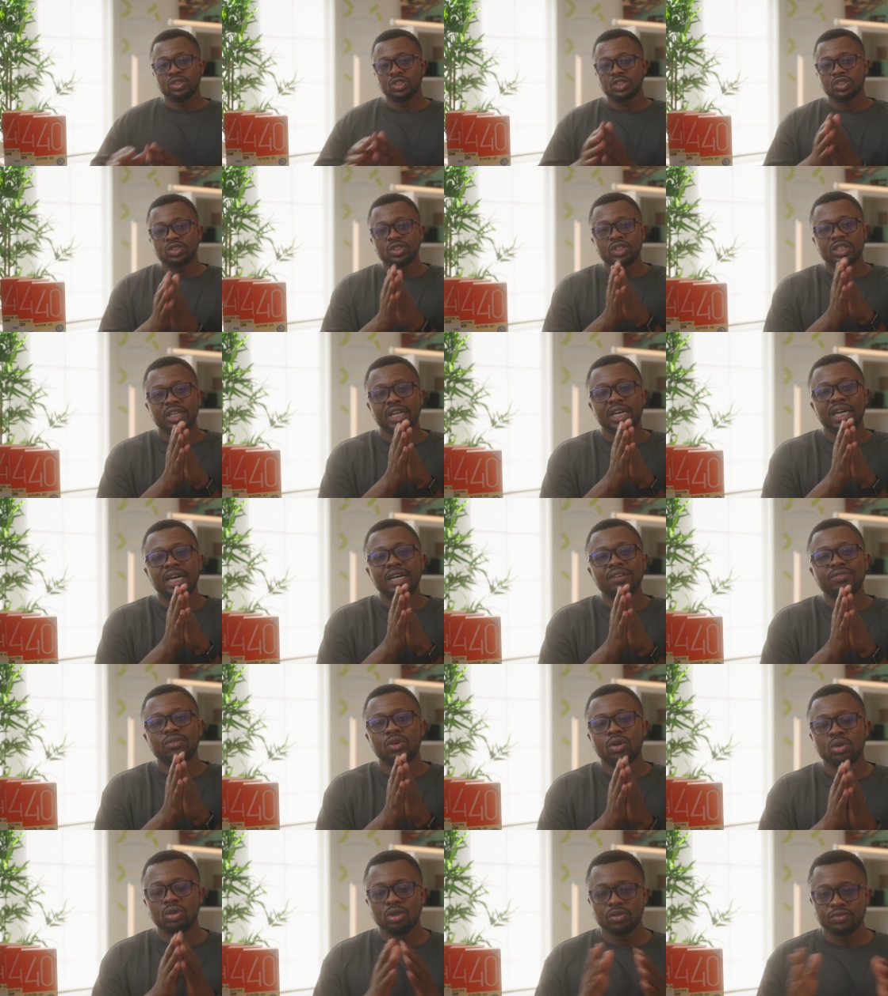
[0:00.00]
So you can have
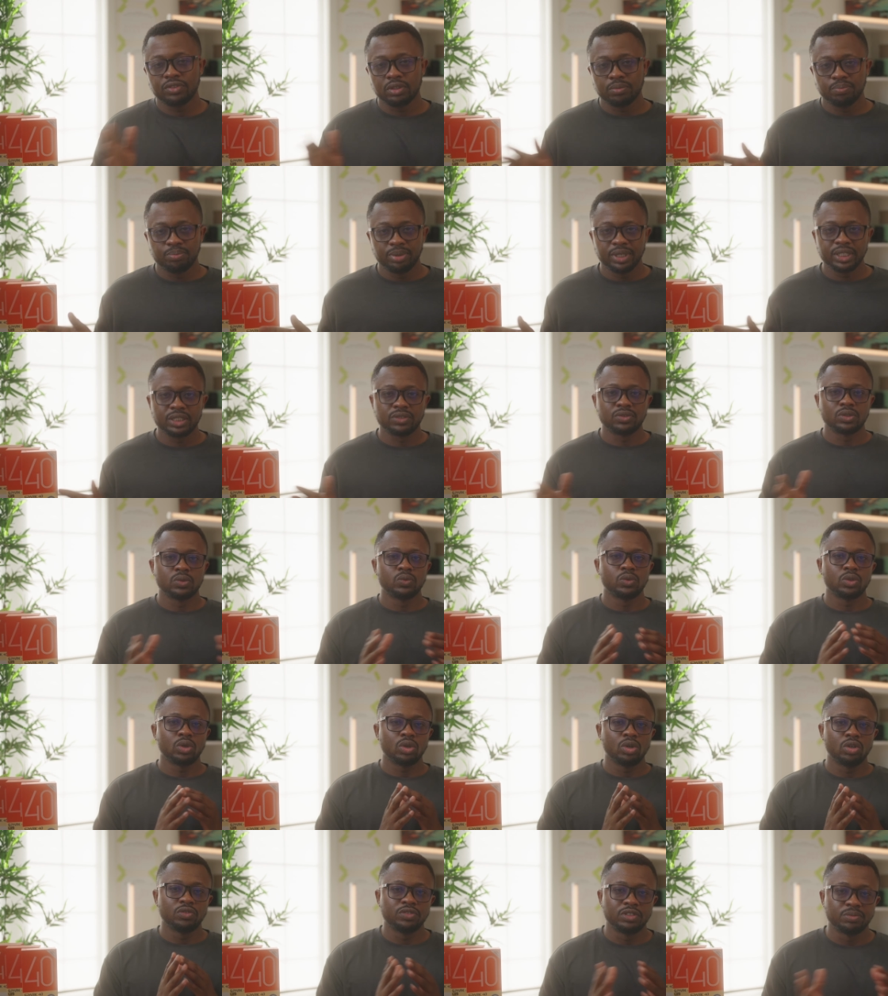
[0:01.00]
all of the best phone with
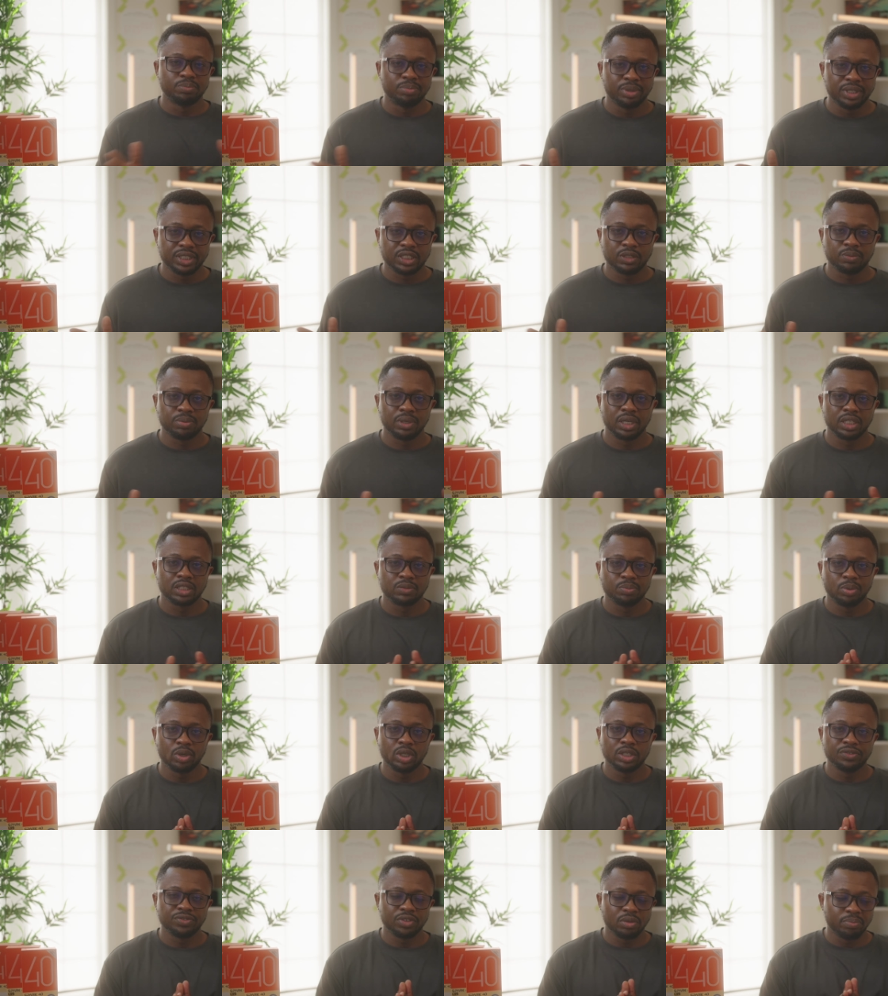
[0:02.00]
all of the best specs,
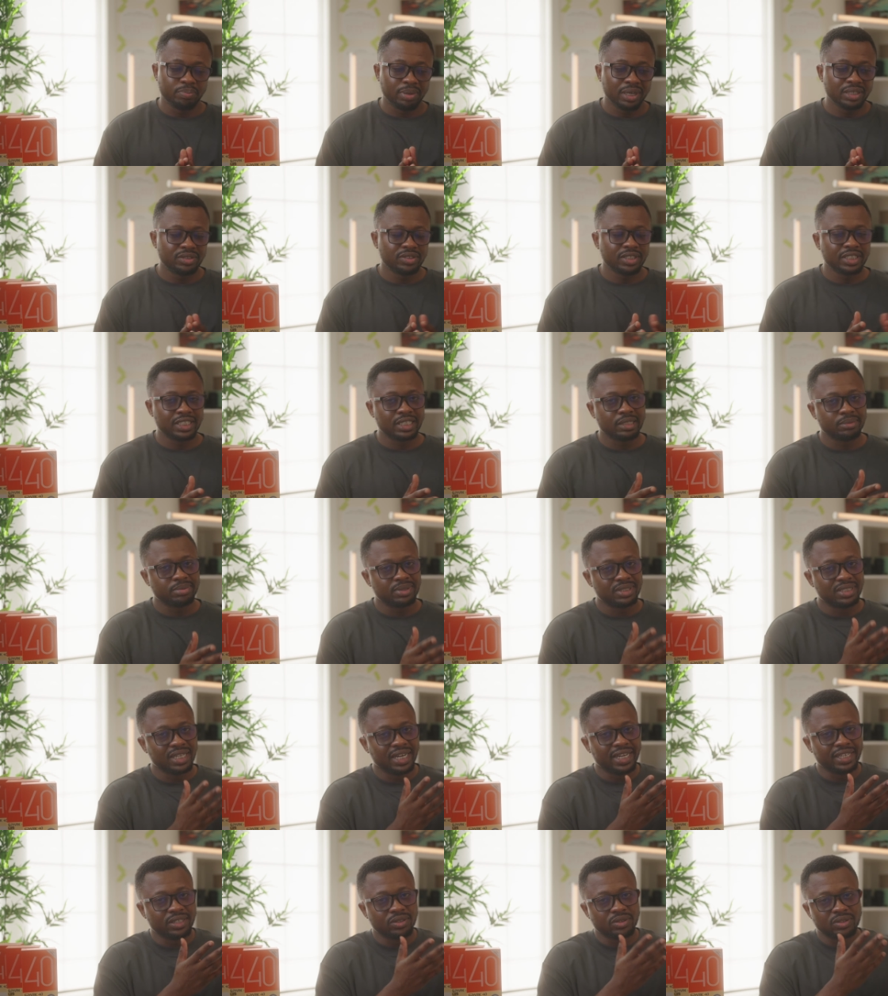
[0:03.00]
but if your battery keeps
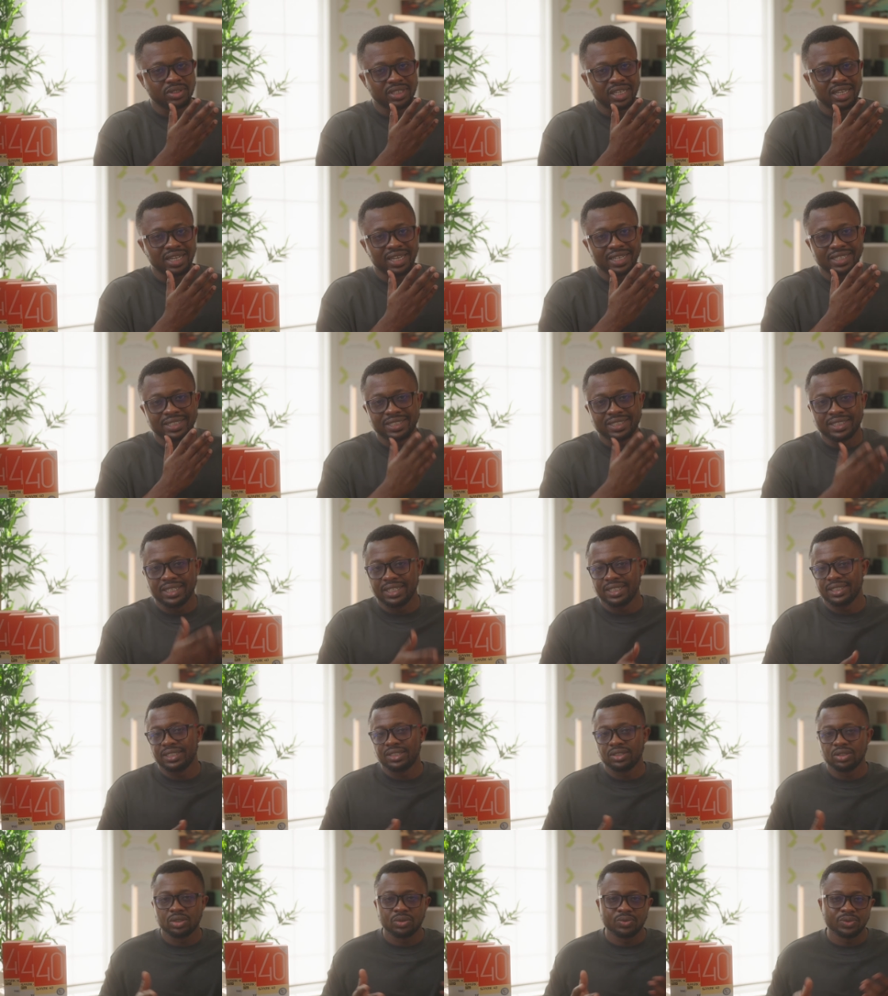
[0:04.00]
dying under like
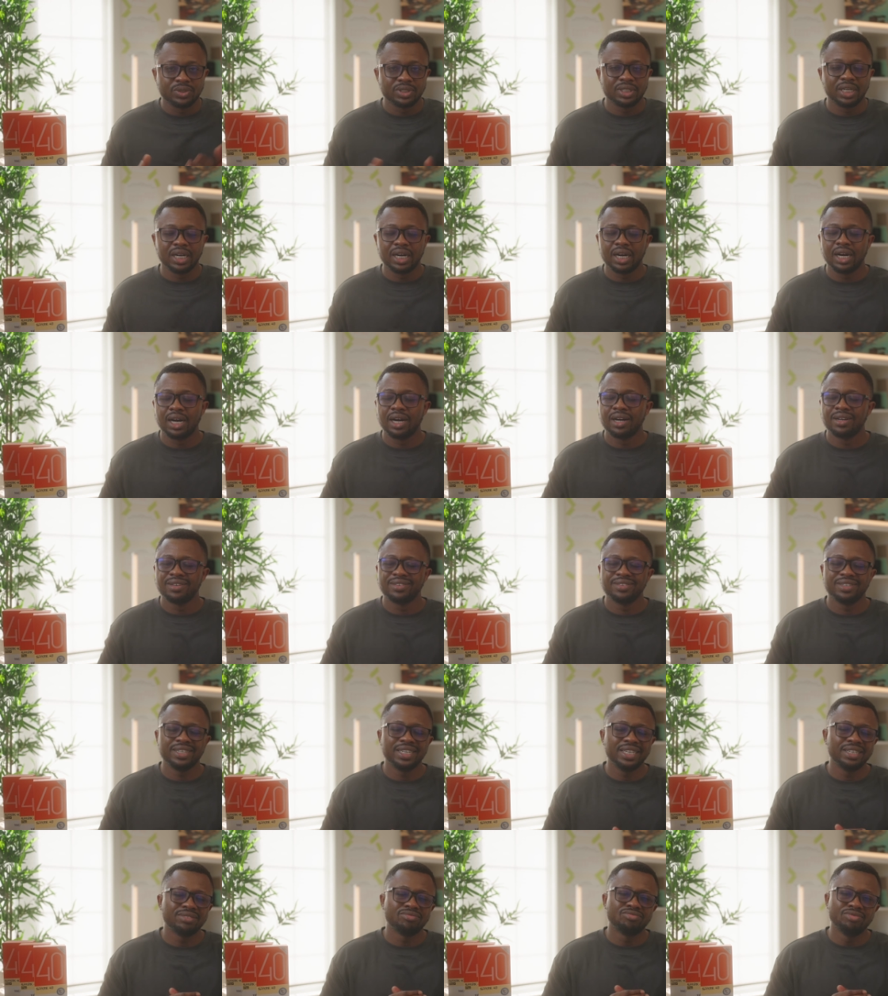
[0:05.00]
30 or 1 hour,
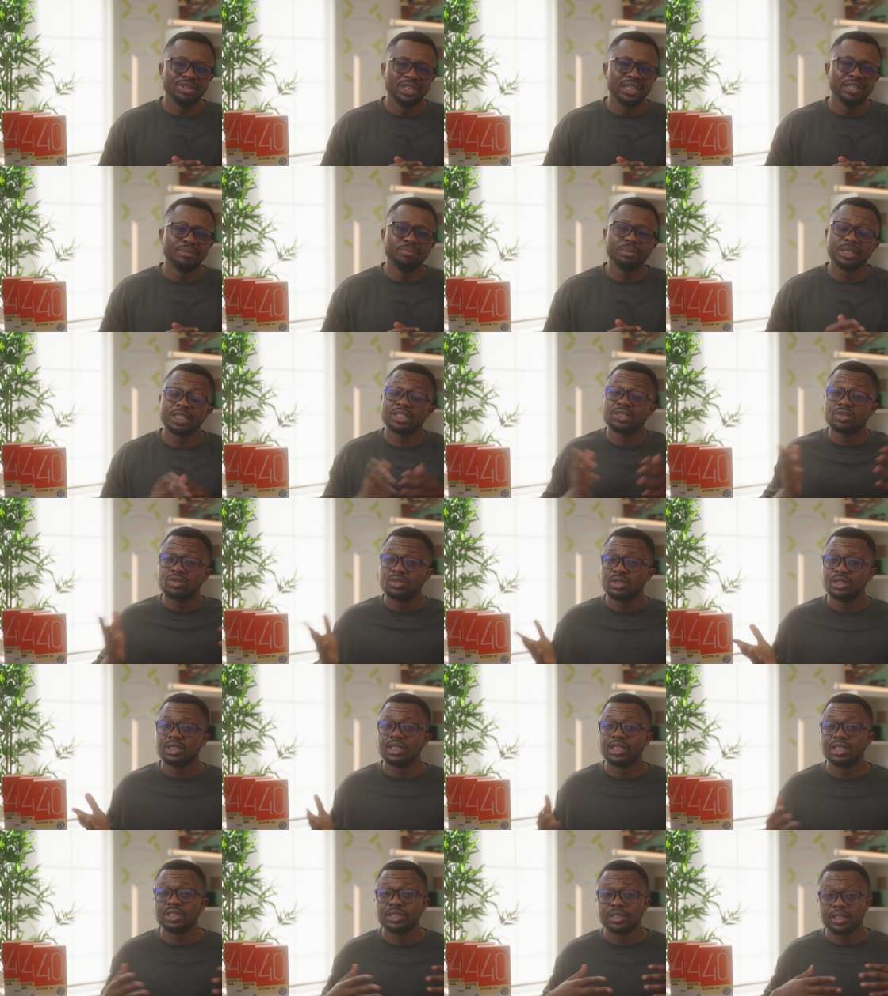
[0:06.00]
it really makes no
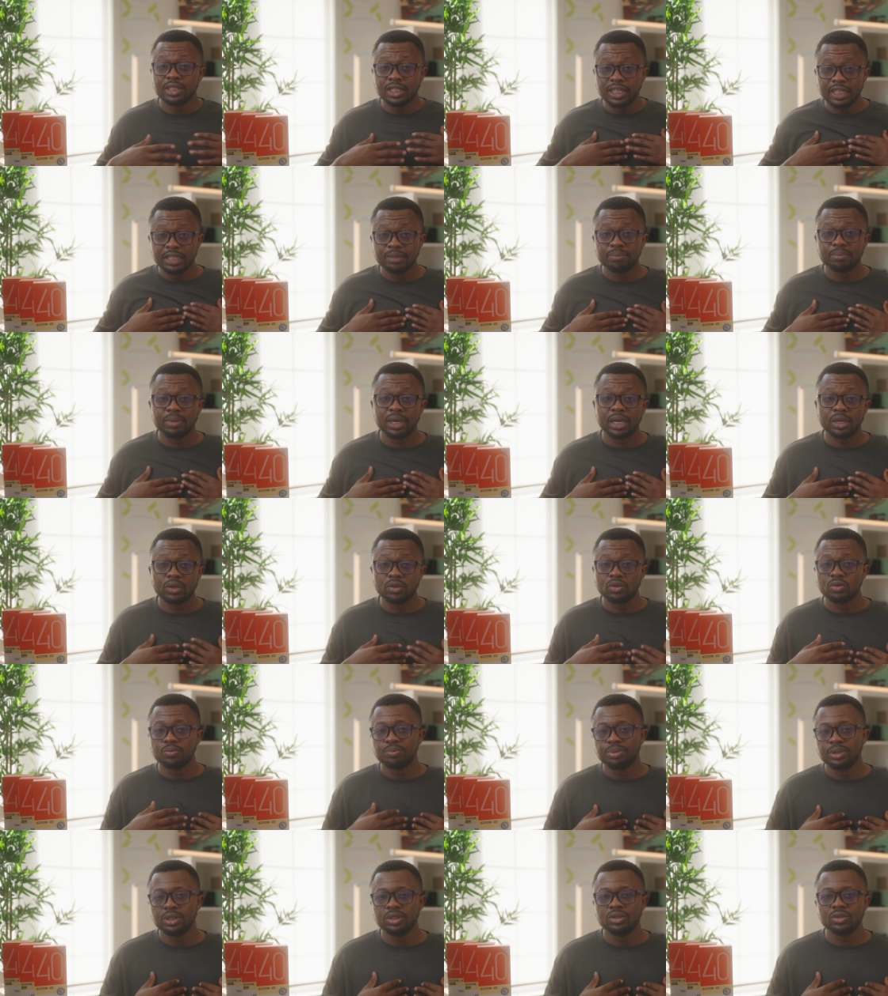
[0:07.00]
sense in my own
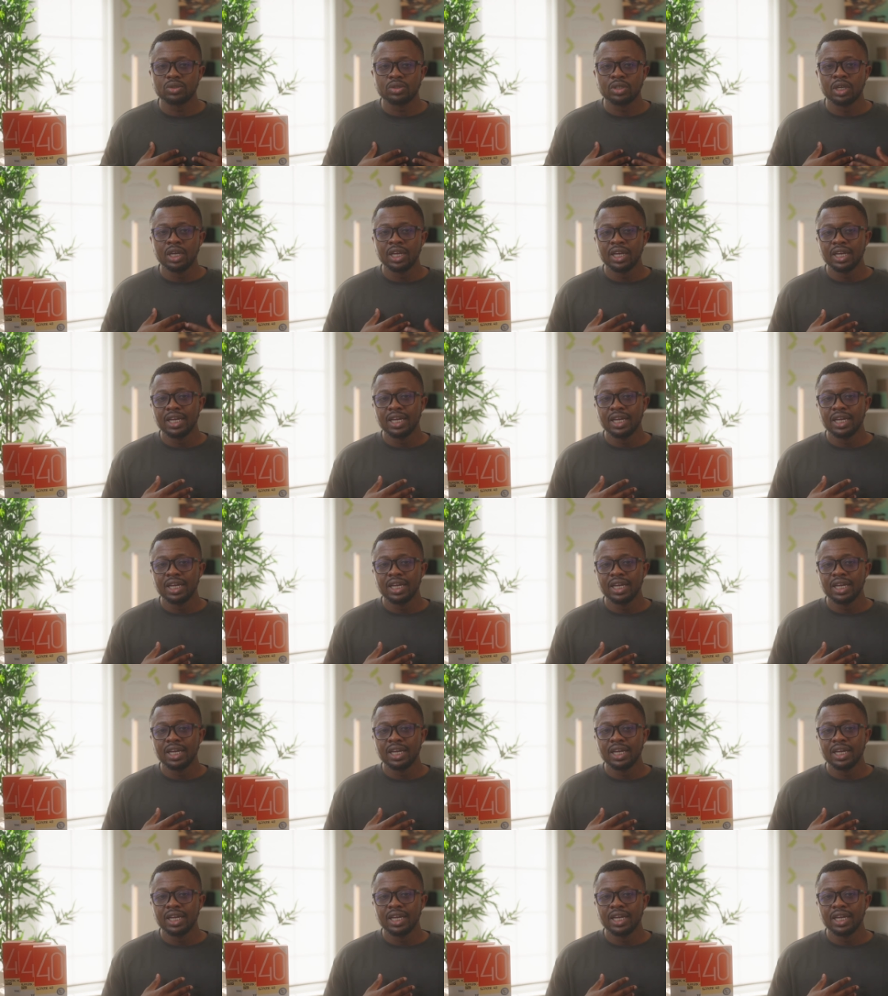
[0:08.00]
opinion.